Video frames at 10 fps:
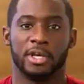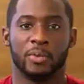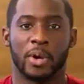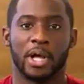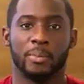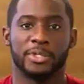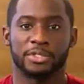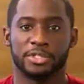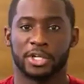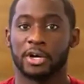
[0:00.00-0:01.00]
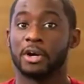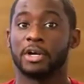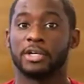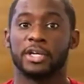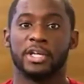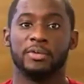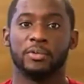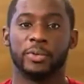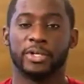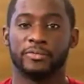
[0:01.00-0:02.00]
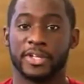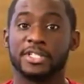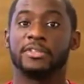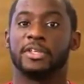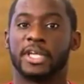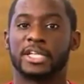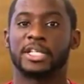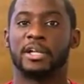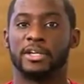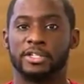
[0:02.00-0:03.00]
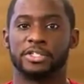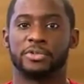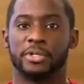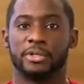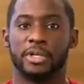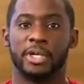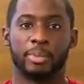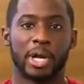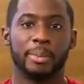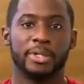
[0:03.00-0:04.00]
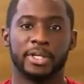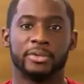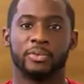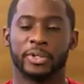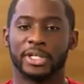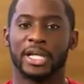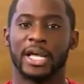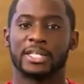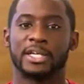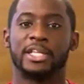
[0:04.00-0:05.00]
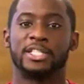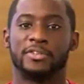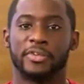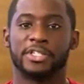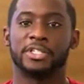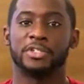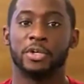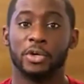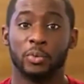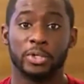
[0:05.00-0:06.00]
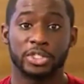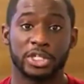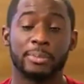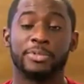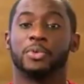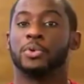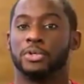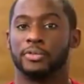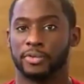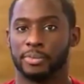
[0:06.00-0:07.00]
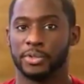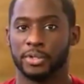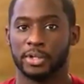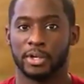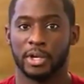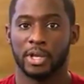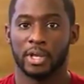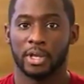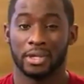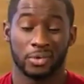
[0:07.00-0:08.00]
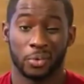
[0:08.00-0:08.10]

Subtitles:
And while Mr. Jacquard reinvented the textile industry, he probably didn't realize that his invention would shape the world of computing and